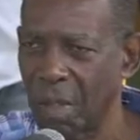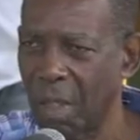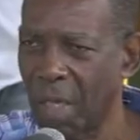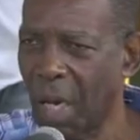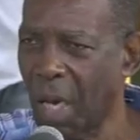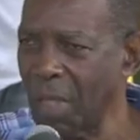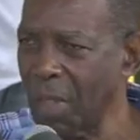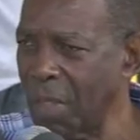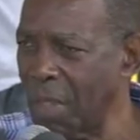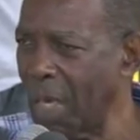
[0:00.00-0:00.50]

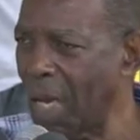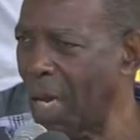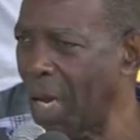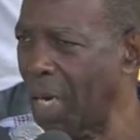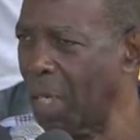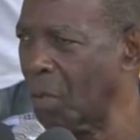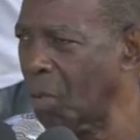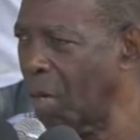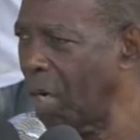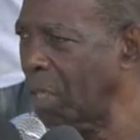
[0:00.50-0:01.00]
and they
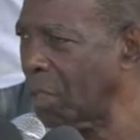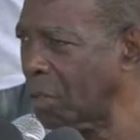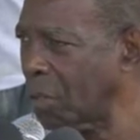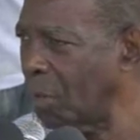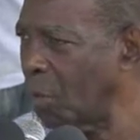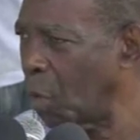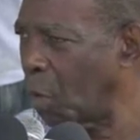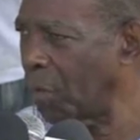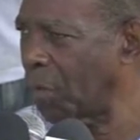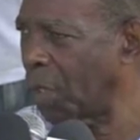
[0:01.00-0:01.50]
are going to
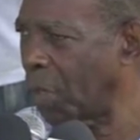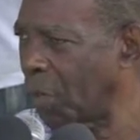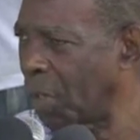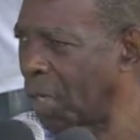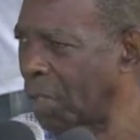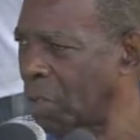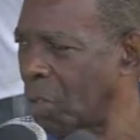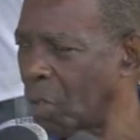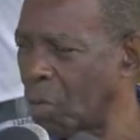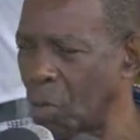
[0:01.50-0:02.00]
move the
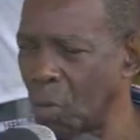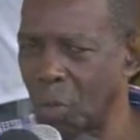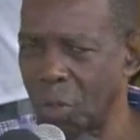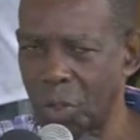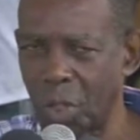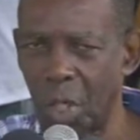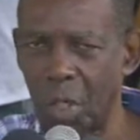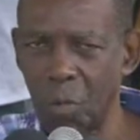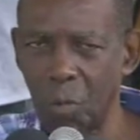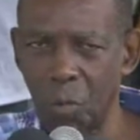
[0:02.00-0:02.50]

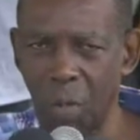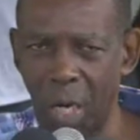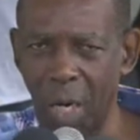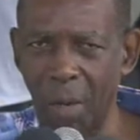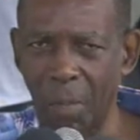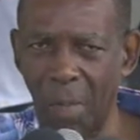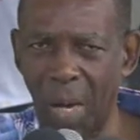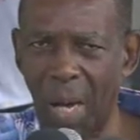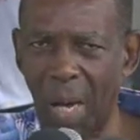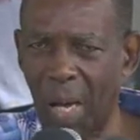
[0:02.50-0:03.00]
resolution
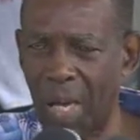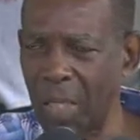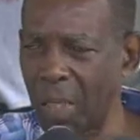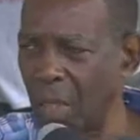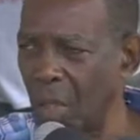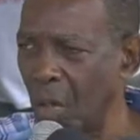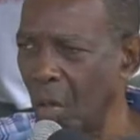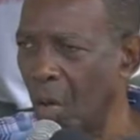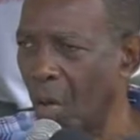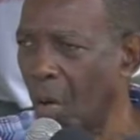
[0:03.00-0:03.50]
whereby
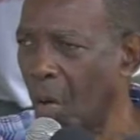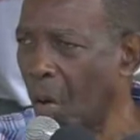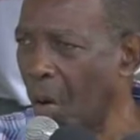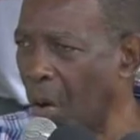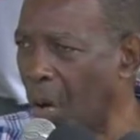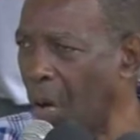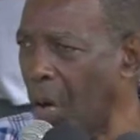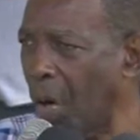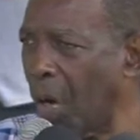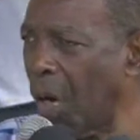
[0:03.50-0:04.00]

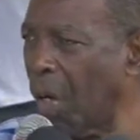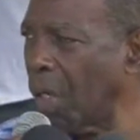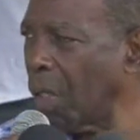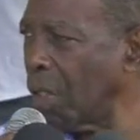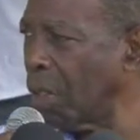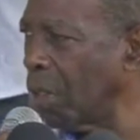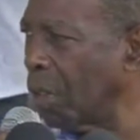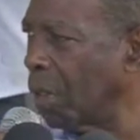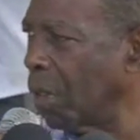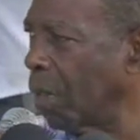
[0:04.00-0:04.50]
all
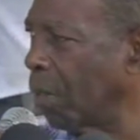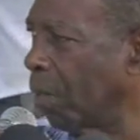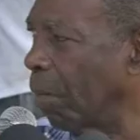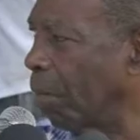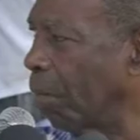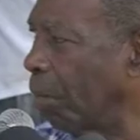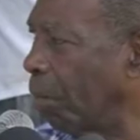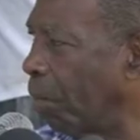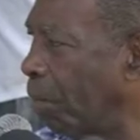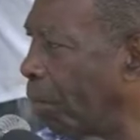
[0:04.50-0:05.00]

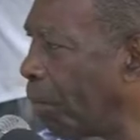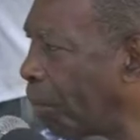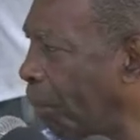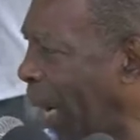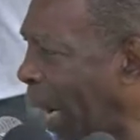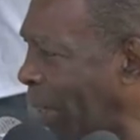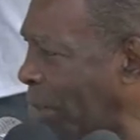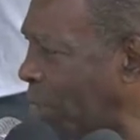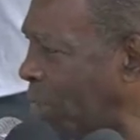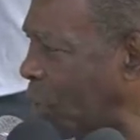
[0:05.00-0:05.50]

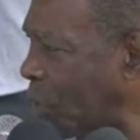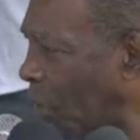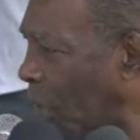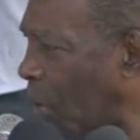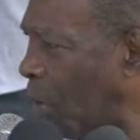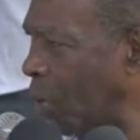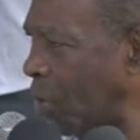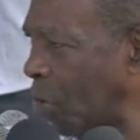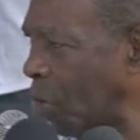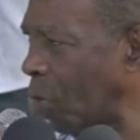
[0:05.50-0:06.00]
parish
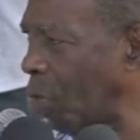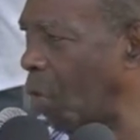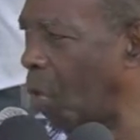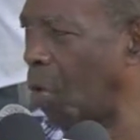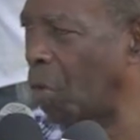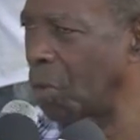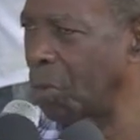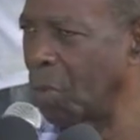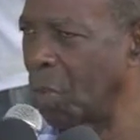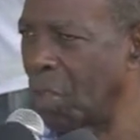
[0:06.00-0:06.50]
council
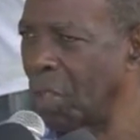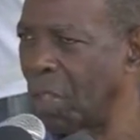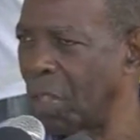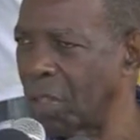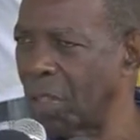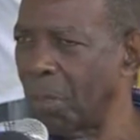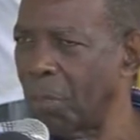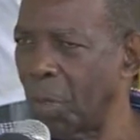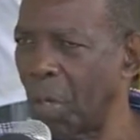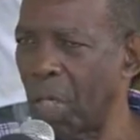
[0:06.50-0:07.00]
roads,
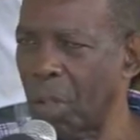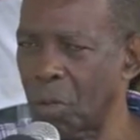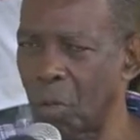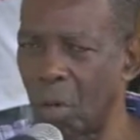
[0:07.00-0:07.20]
municipal